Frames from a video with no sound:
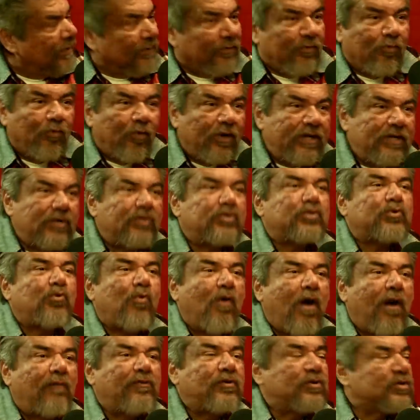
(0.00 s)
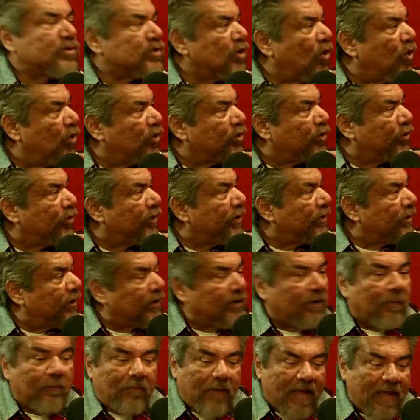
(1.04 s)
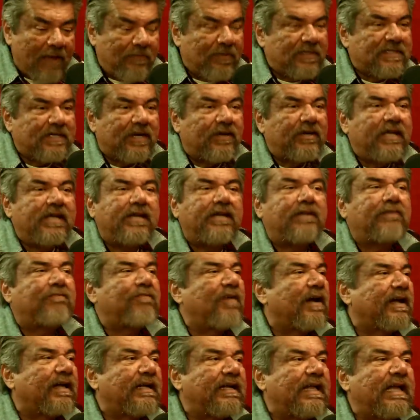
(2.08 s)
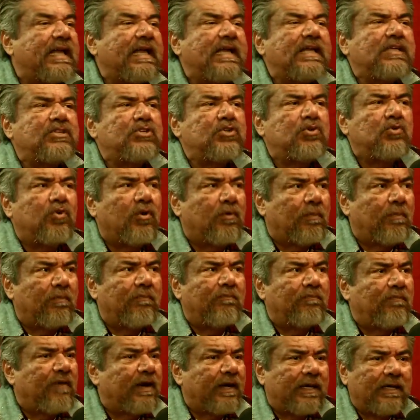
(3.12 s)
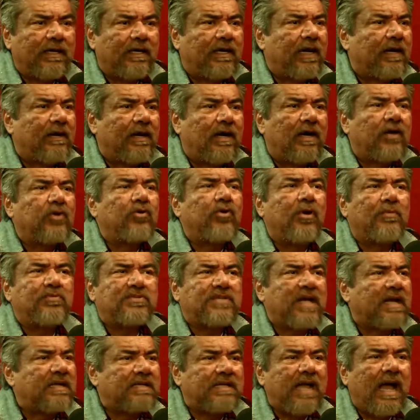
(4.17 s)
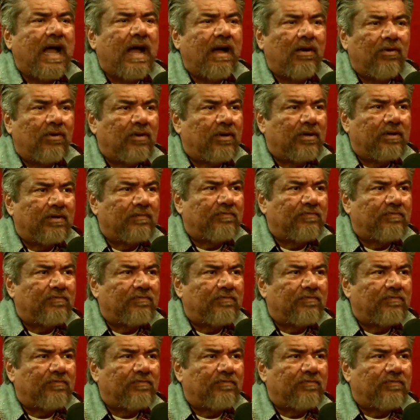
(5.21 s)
when you're 12 years older and then a baby's there, he could have fucking hid you or fucking hung you upside down. And